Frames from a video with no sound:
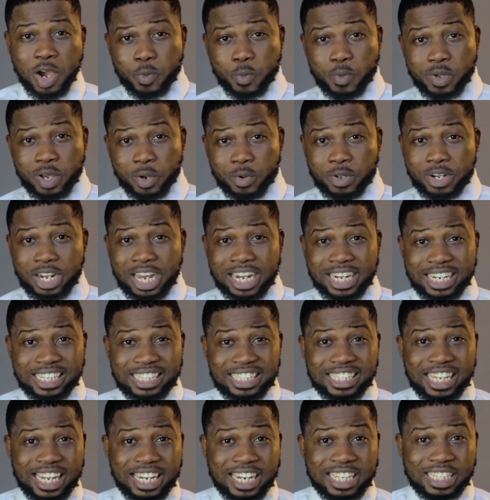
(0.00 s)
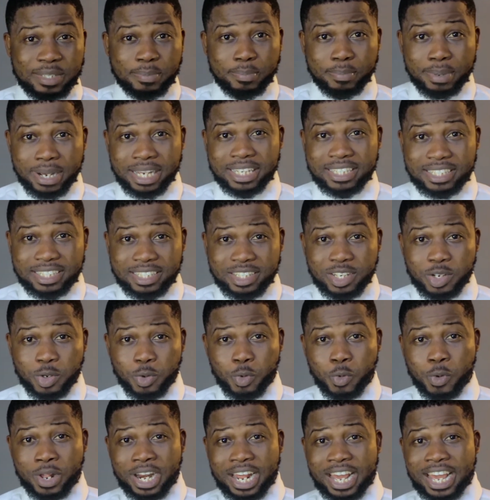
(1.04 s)
We are going to understand this best
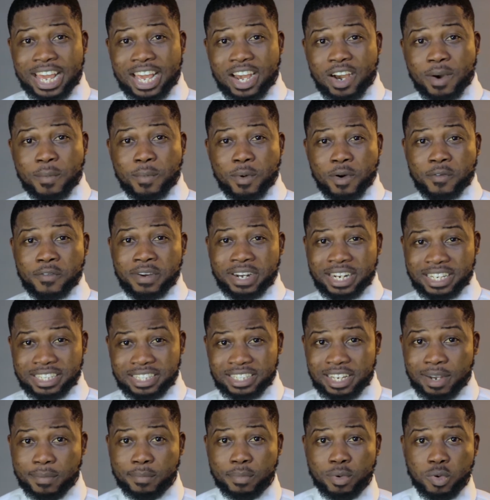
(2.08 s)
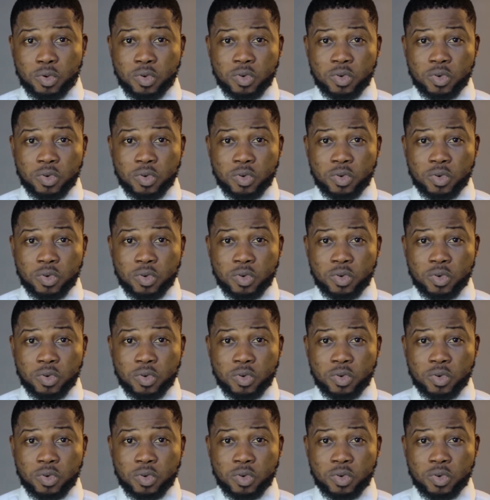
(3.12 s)
with the help of an example.